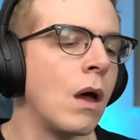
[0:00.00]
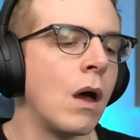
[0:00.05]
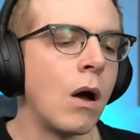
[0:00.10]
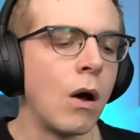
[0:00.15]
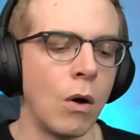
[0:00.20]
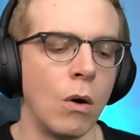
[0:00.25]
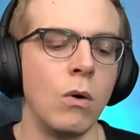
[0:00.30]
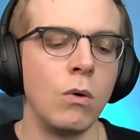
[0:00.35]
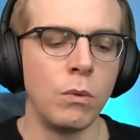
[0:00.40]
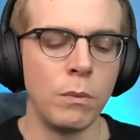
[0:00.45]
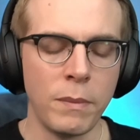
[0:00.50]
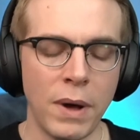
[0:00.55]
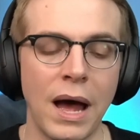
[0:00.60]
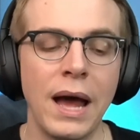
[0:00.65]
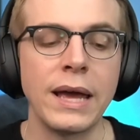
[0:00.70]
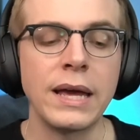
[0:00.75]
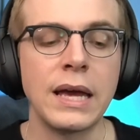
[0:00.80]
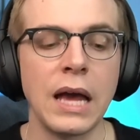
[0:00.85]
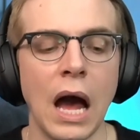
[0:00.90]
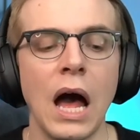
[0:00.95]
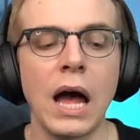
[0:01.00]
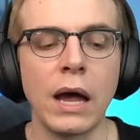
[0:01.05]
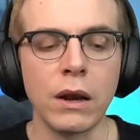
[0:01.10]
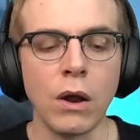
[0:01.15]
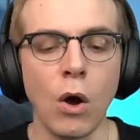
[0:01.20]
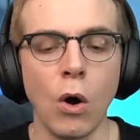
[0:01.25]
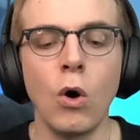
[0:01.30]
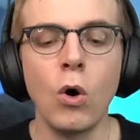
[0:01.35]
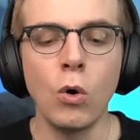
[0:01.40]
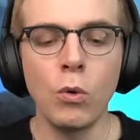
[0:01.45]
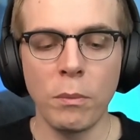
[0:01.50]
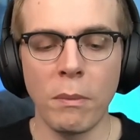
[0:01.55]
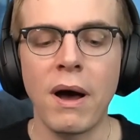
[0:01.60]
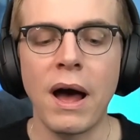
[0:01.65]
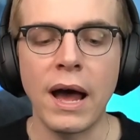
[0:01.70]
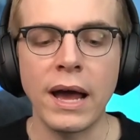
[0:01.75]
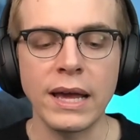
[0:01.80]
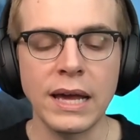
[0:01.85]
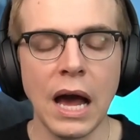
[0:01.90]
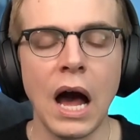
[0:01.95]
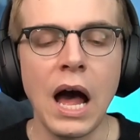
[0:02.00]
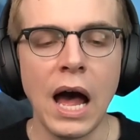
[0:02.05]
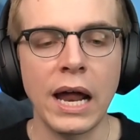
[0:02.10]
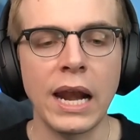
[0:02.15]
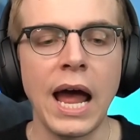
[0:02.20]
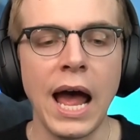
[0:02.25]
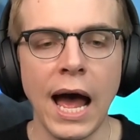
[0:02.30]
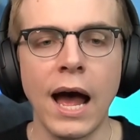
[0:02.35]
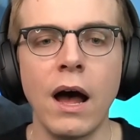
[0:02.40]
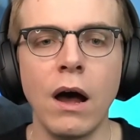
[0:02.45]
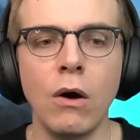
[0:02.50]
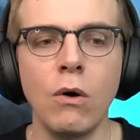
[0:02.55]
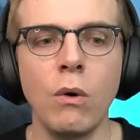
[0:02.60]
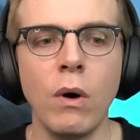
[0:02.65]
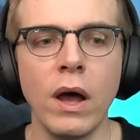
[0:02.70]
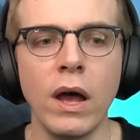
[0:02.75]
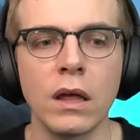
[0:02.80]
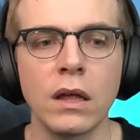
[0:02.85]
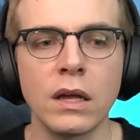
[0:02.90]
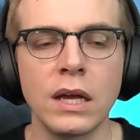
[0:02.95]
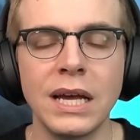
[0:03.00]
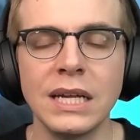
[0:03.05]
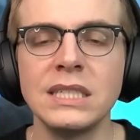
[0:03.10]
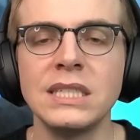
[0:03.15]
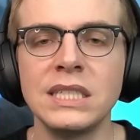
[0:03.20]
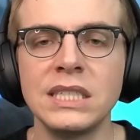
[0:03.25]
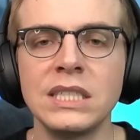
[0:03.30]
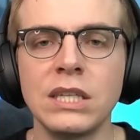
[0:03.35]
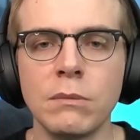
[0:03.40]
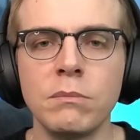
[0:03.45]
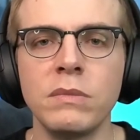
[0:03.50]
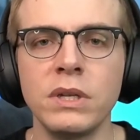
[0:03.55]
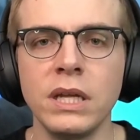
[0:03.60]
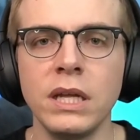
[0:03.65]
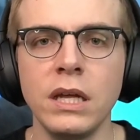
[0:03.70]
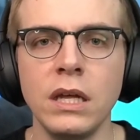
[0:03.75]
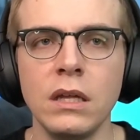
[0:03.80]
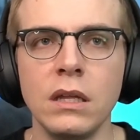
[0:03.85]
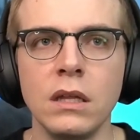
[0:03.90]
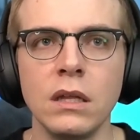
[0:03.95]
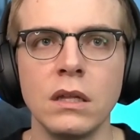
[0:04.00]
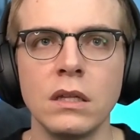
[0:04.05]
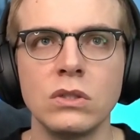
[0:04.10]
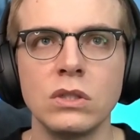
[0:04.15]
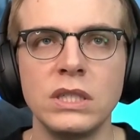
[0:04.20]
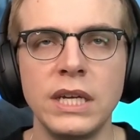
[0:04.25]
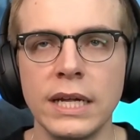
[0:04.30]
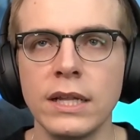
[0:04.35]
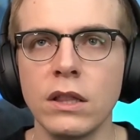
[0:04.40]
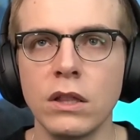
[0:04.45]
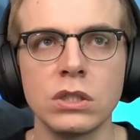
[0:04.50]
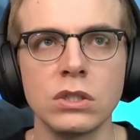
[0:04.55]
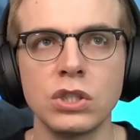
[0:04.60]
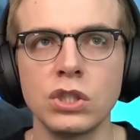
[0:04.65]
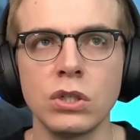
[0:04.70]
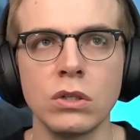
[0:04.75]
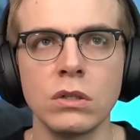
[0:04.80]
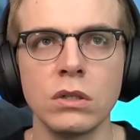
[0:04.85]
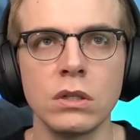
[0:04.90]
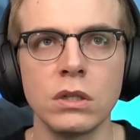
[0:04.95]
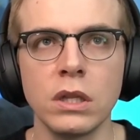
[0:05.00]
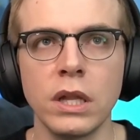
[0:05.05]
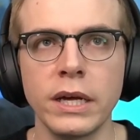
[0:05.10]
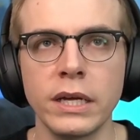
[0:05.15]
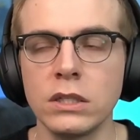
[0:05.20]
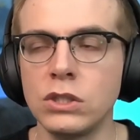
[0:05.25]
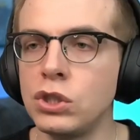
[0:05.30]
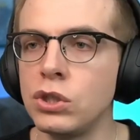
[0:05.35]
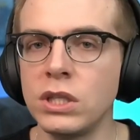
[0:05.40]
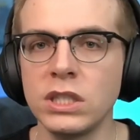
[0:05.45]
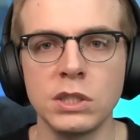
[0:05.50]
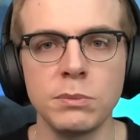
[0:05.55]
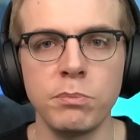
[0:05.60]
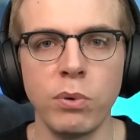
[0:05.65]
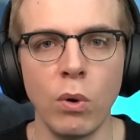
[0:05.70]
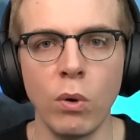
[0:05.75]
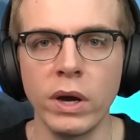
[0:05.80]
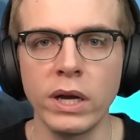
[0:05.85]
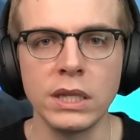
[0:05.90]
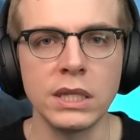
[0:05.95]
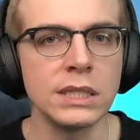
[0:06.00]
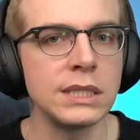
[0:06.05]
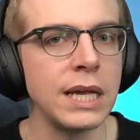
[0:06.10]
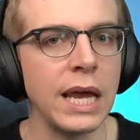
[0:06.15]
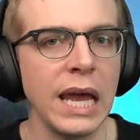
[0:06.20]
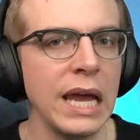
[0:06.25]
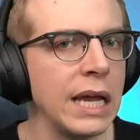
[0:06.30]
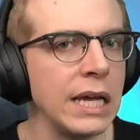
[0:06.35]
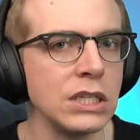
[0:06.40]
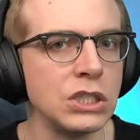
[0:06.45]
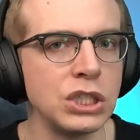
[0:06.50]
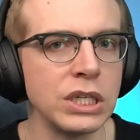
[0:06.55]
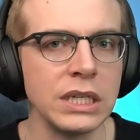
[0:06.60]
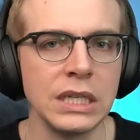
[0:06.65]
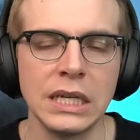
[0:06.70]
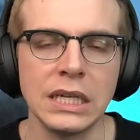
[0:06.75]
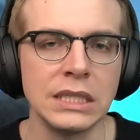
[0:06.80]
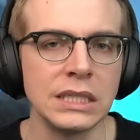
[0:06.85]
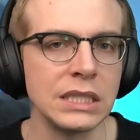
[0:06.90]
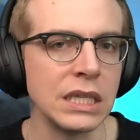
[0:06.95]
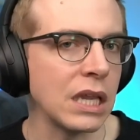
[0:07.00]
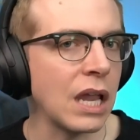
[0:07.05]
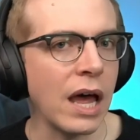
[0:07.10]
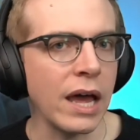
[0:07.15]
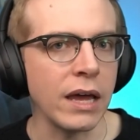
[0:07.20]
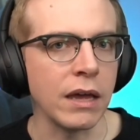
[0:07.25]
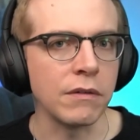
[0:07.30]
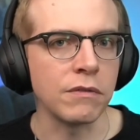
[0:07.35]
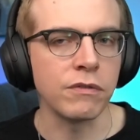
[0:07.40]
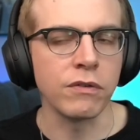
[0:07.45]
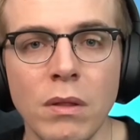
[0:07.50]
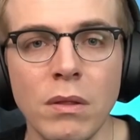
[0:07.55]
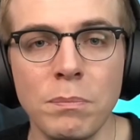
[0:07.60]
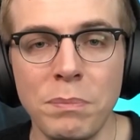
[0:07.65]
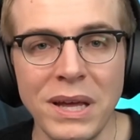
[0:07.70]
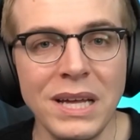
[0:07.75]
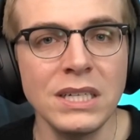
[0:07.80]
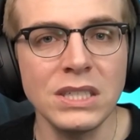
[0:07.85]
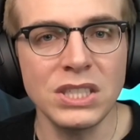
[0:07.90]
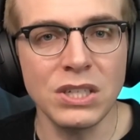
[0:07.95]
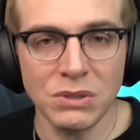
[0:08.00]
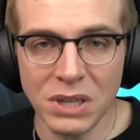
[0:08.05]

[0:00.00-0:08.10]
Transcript: Oh my God. Oh my God. How can somebody get, like, to this point, this age in his life, being so